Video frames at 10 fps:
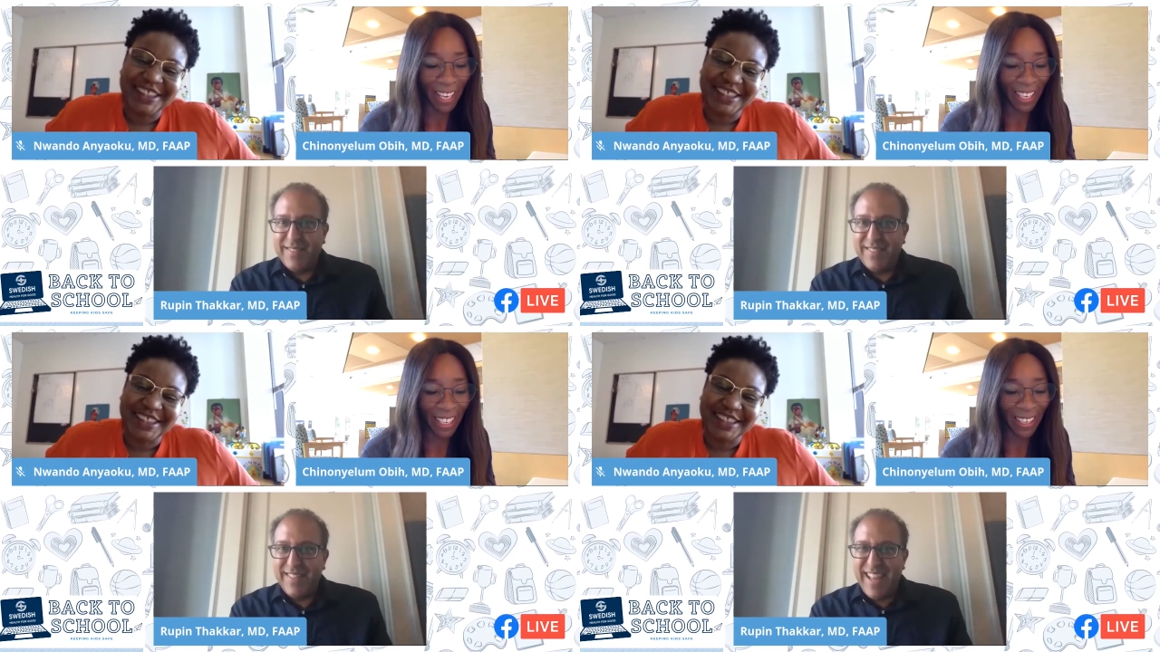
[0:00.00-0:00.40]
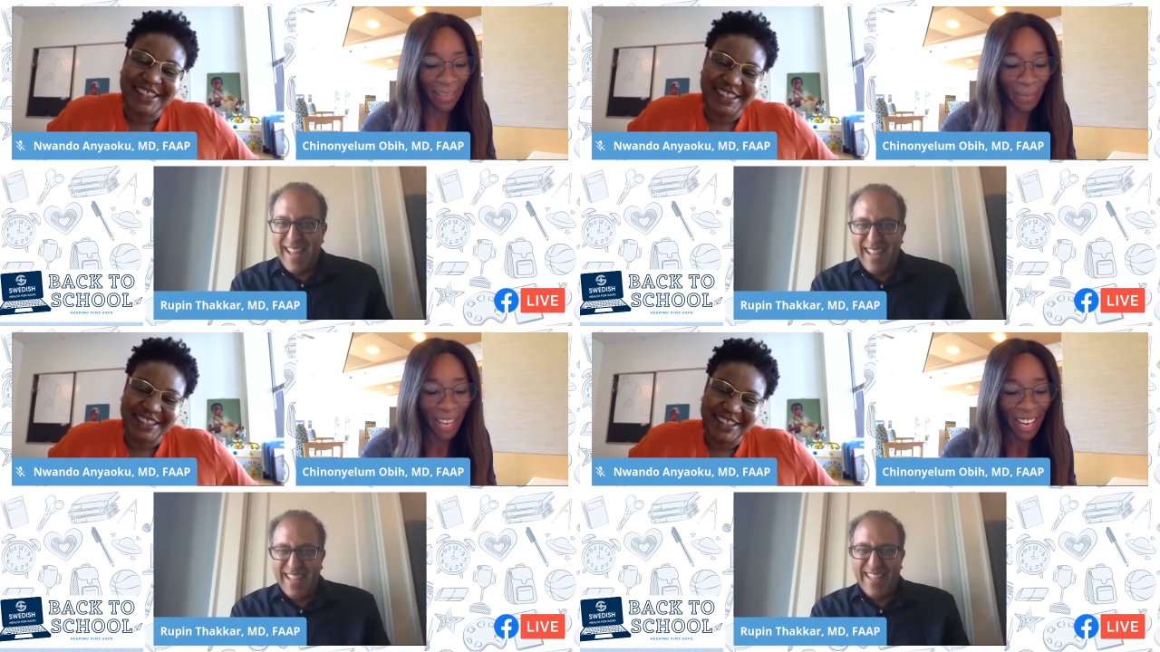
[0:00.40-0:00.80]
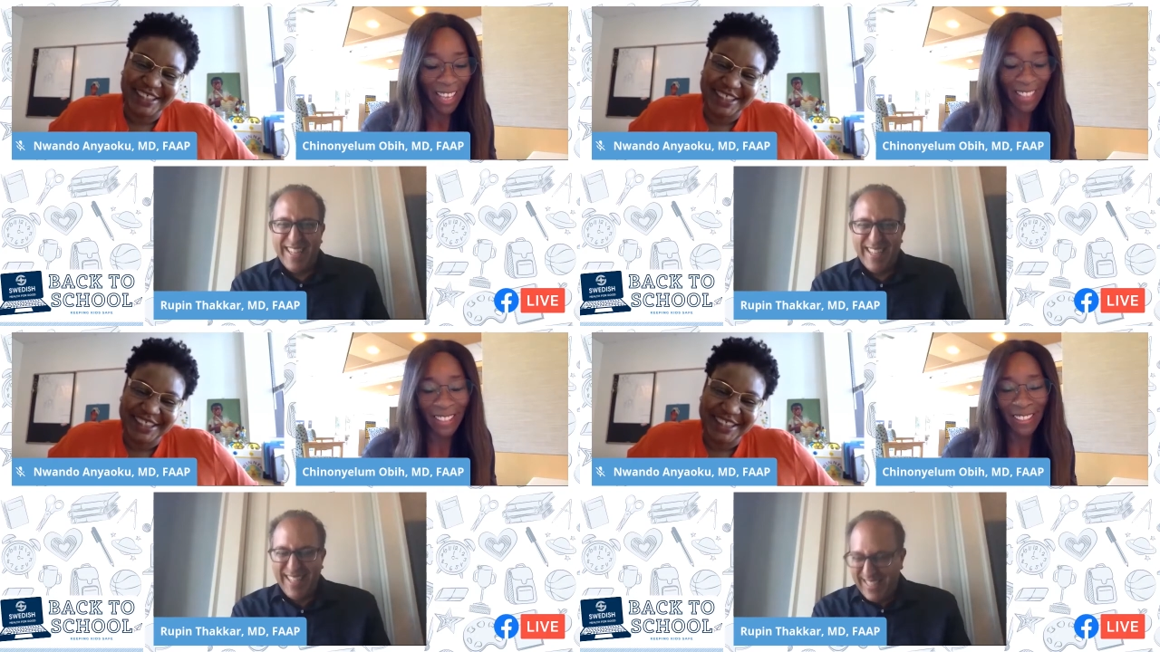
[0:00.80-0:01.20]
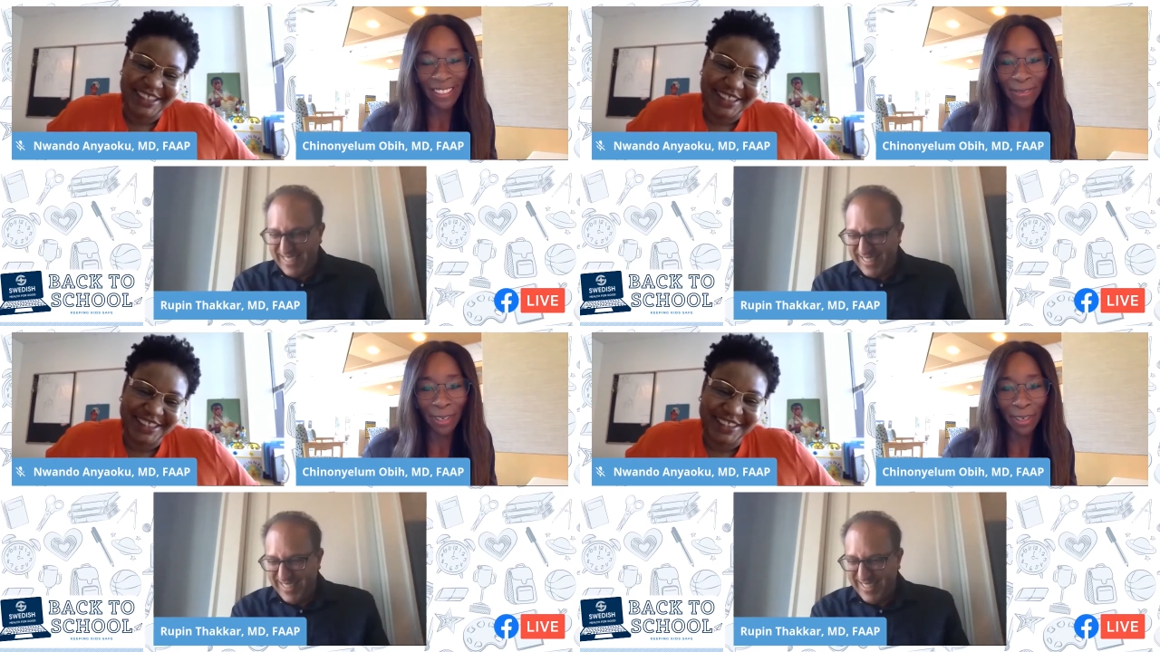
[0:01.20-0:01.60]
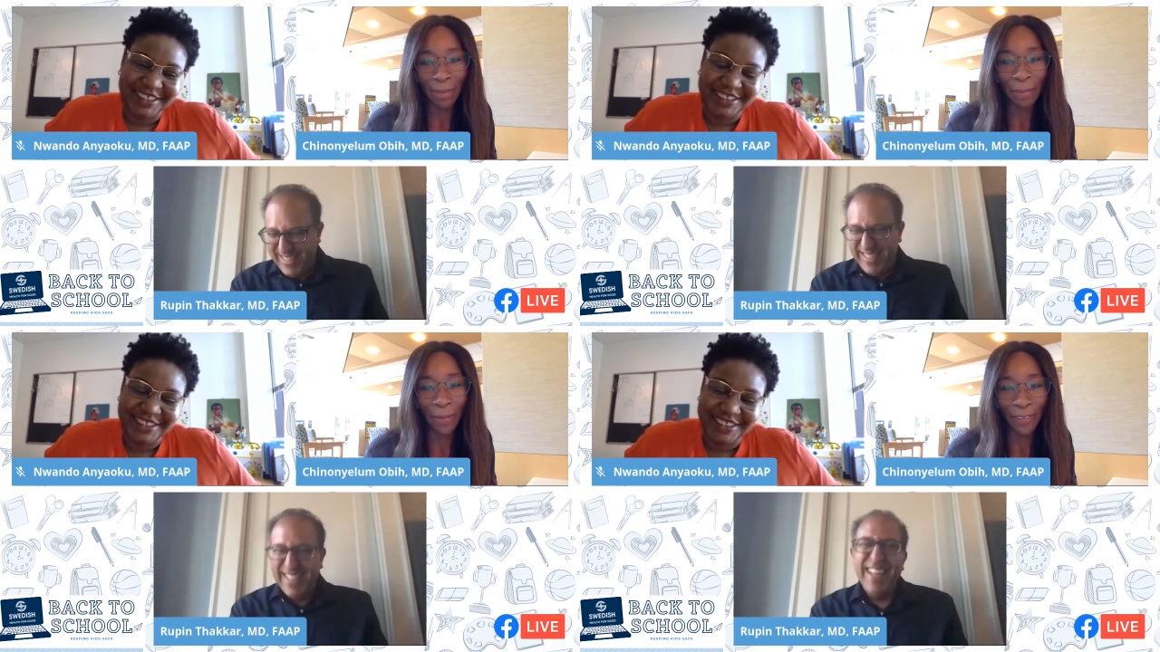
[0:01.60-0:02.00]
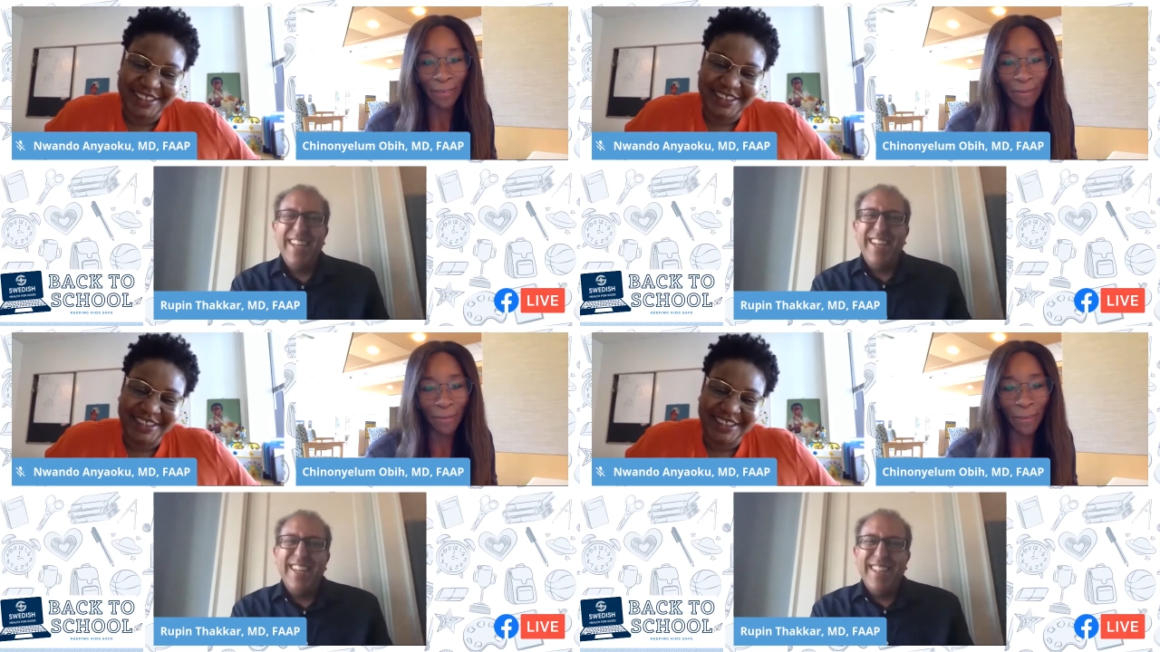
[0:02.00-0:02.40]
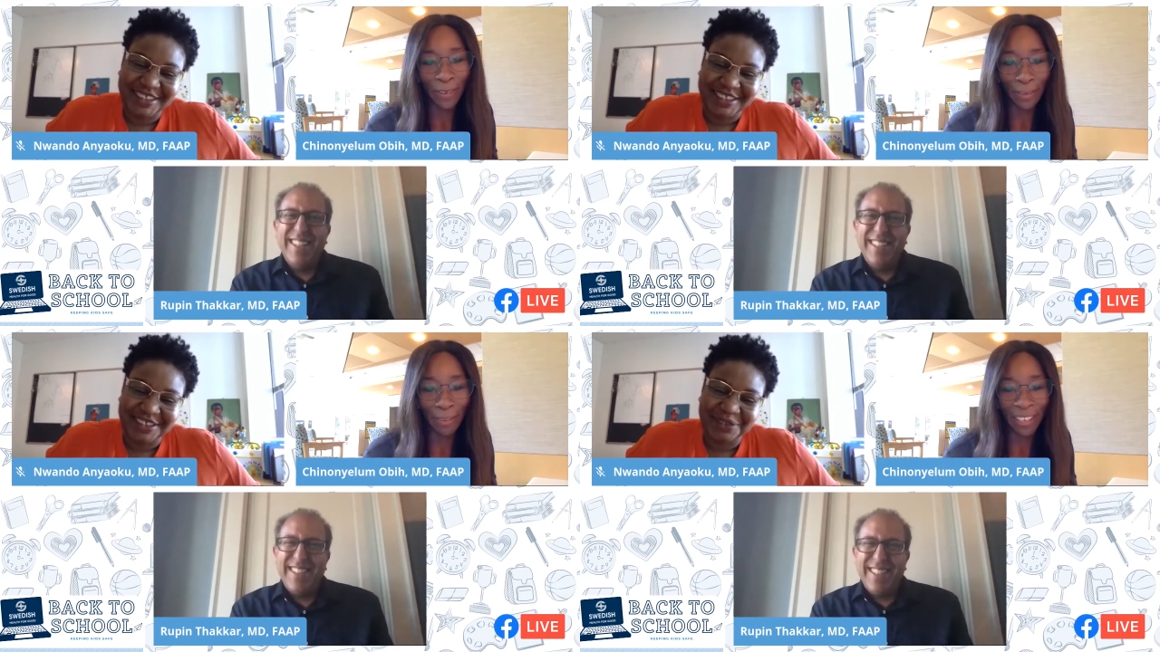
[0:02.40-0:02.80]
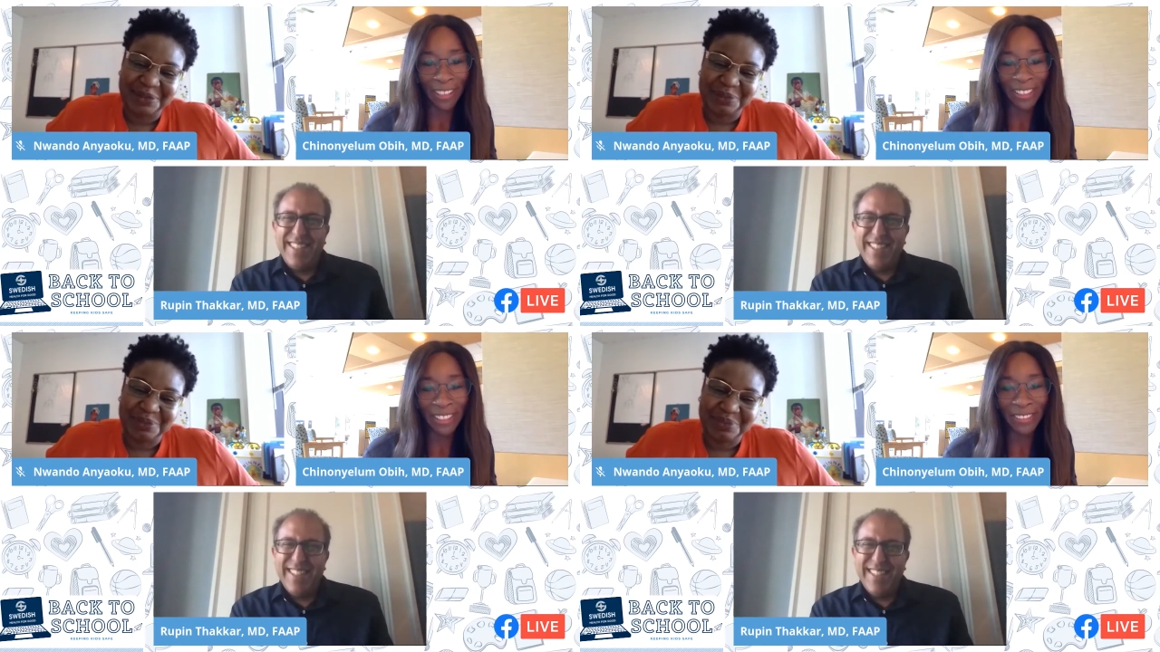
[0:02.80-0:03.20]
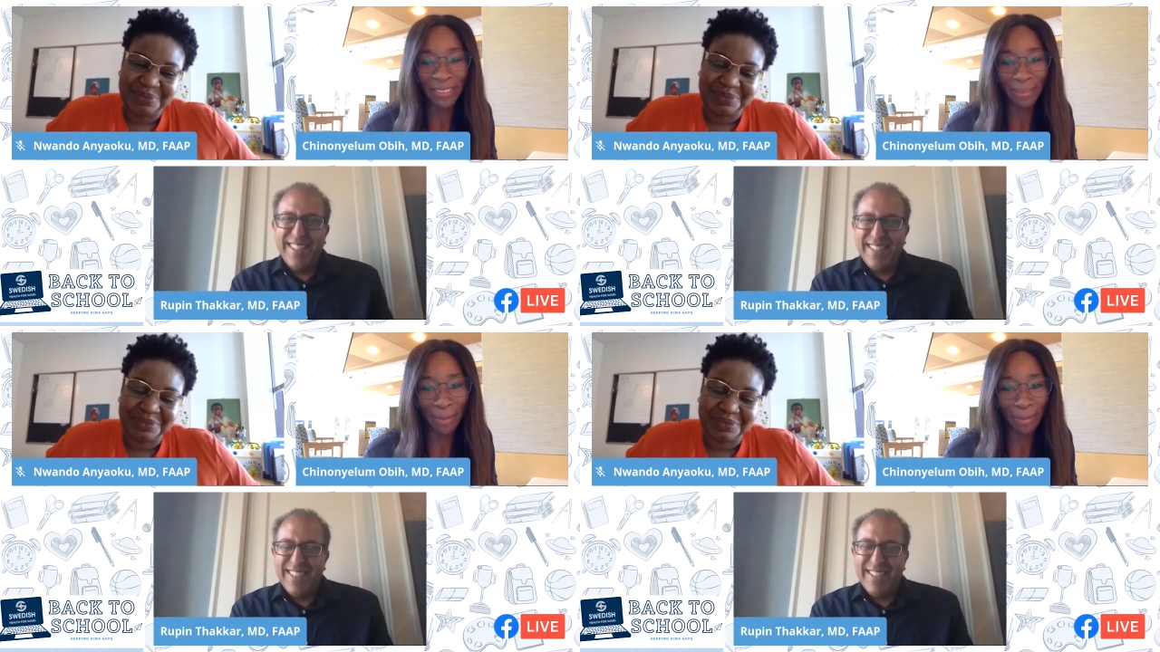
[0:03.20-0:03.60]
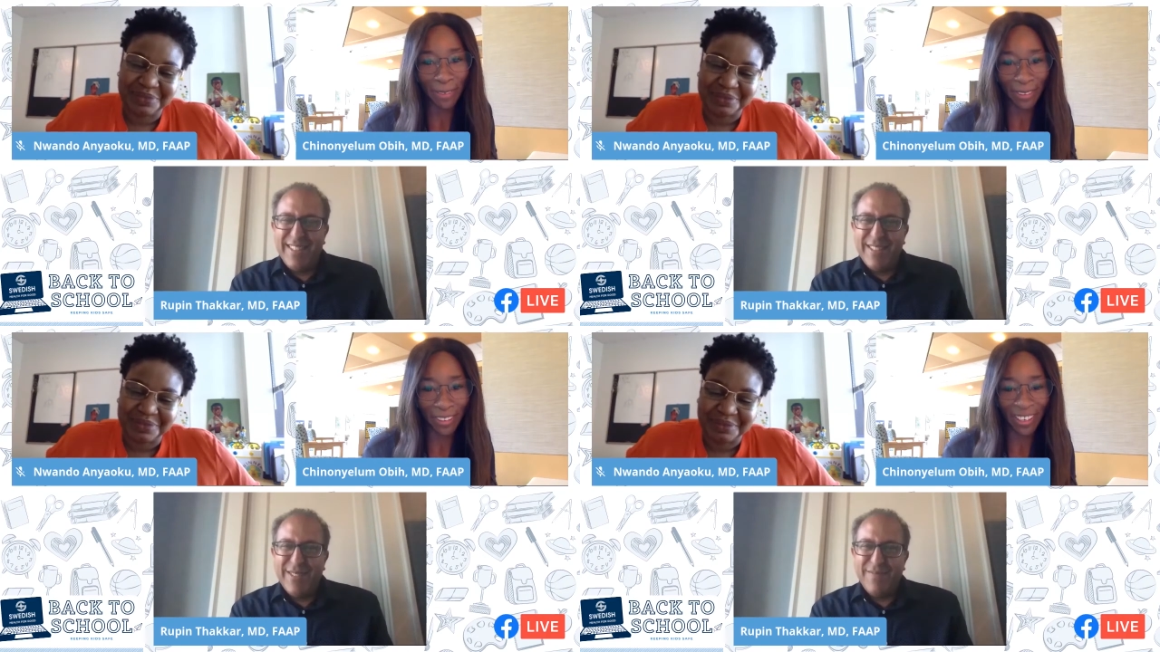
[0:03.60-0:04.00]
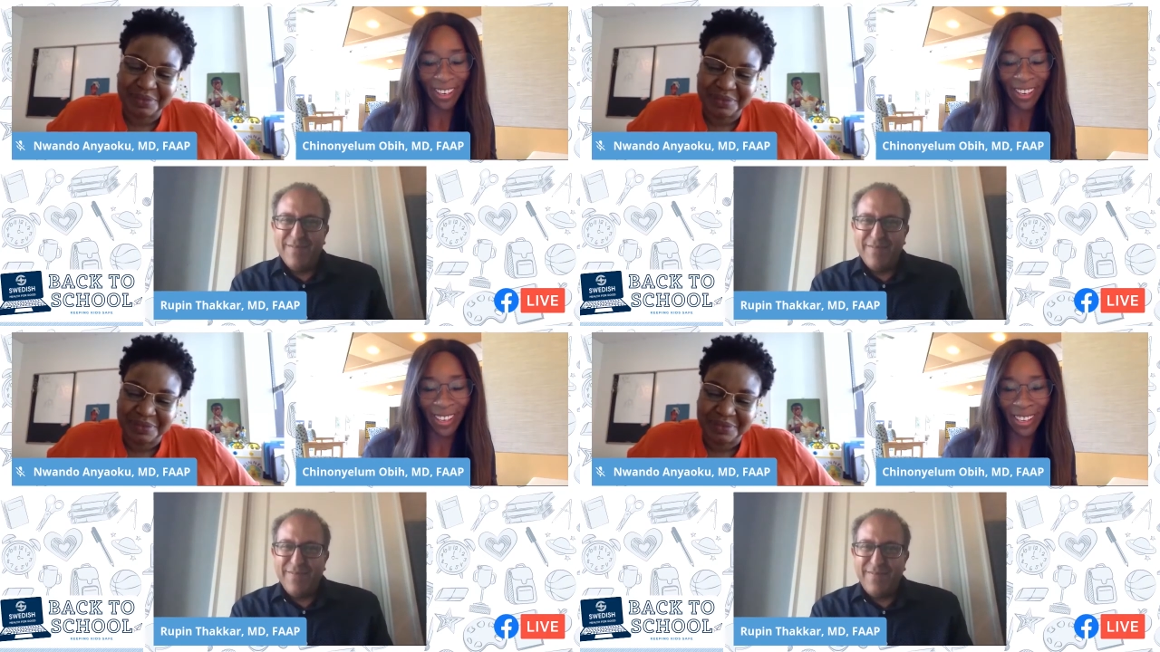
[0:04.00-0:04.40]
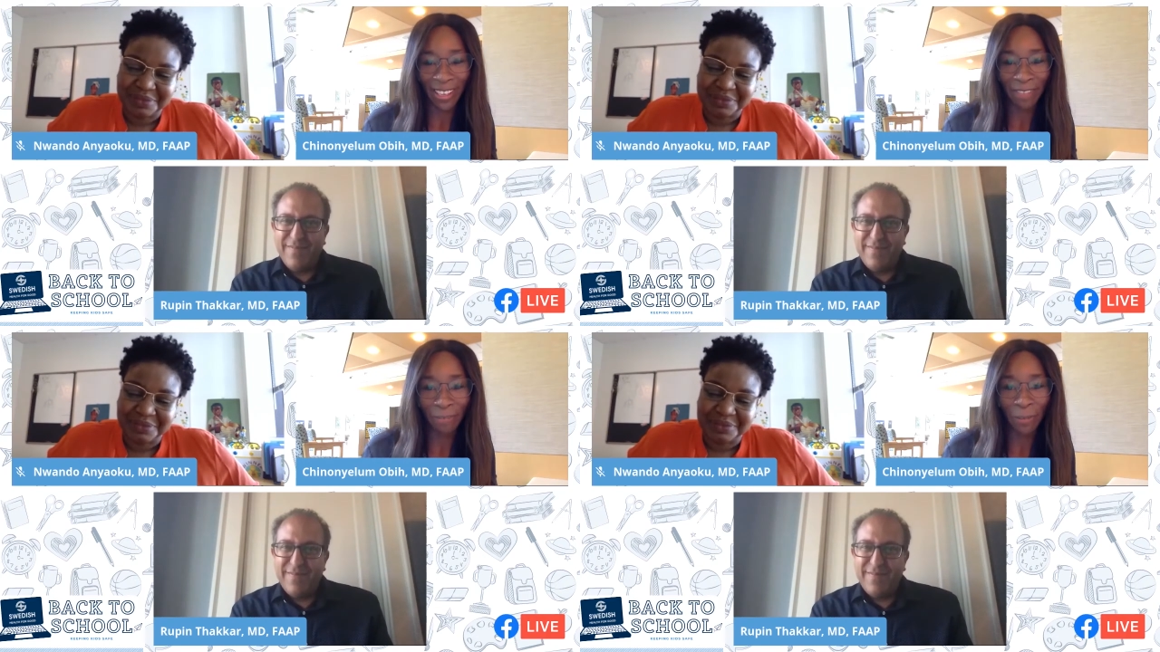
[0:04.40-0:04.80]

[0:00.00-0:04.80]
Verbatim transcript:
Speaker 1: but um, I uh-huh. think it's very important for parents to remember uh,